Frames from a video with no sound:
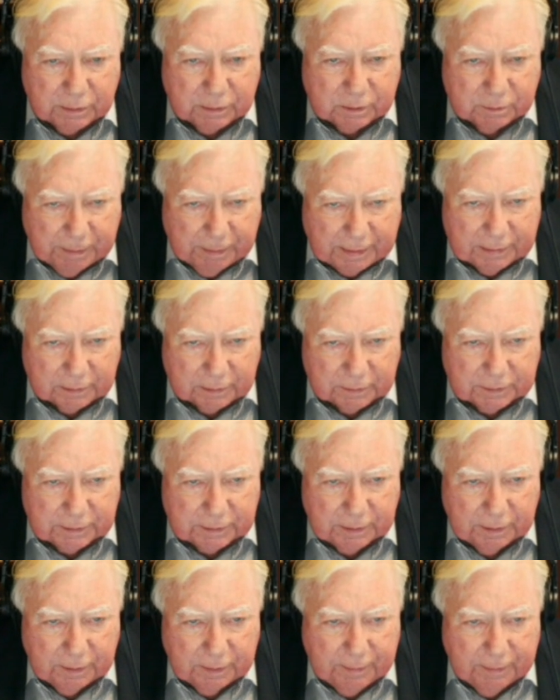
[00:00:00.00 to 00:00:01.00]
metals.
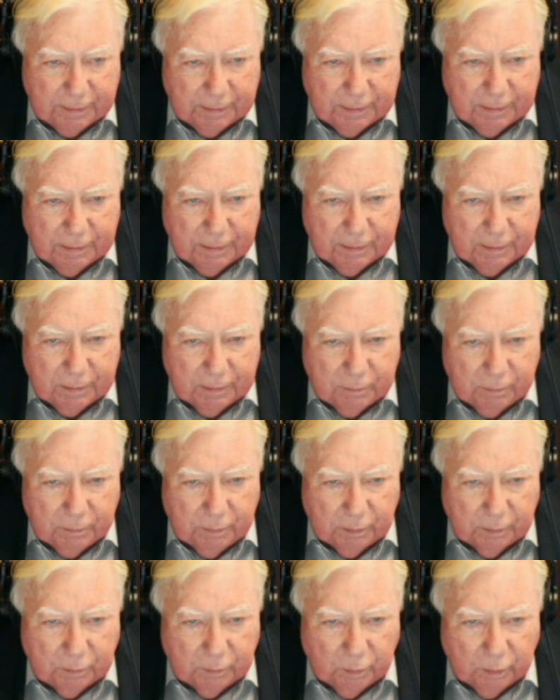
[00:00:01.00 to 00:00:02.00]

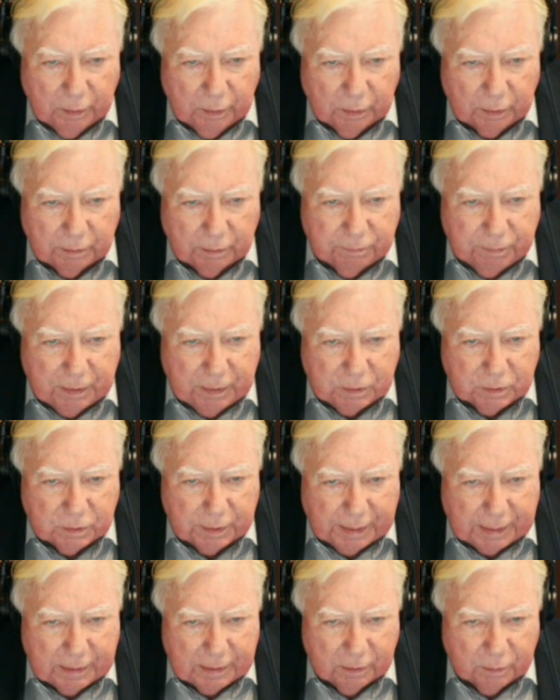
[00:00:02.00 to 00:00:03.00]
We're going to feature
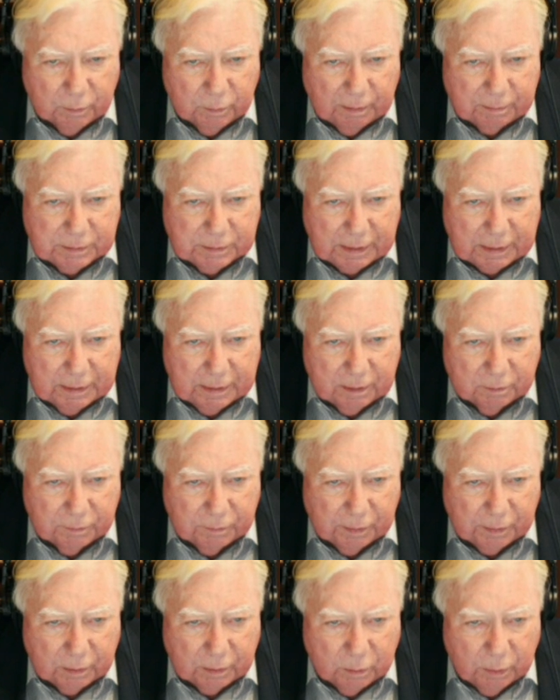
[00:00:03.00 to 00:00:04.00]
that on the website here
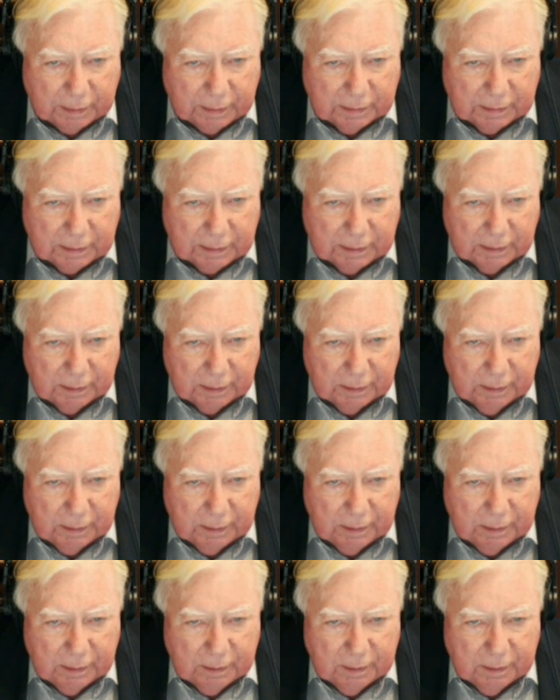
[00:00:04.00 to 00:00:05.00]
very quickly.
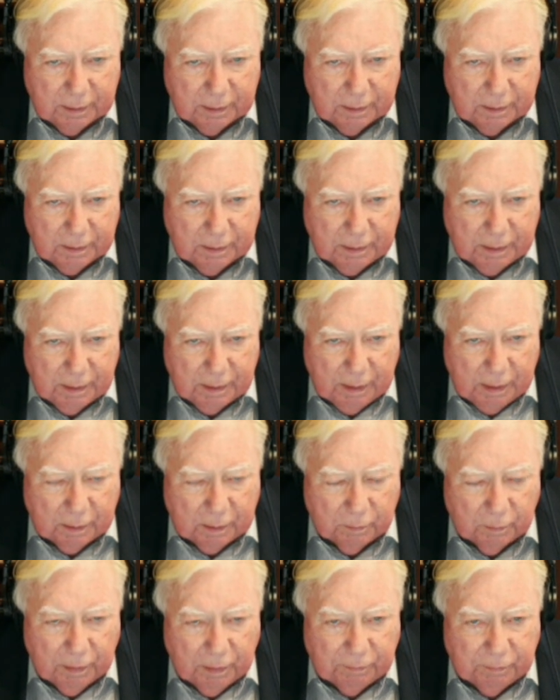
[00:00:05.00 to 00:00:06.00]

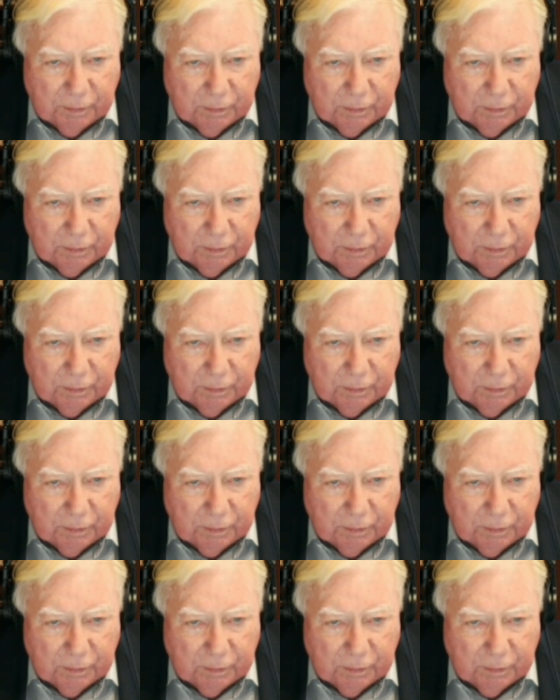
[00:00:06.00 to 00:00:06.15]
If you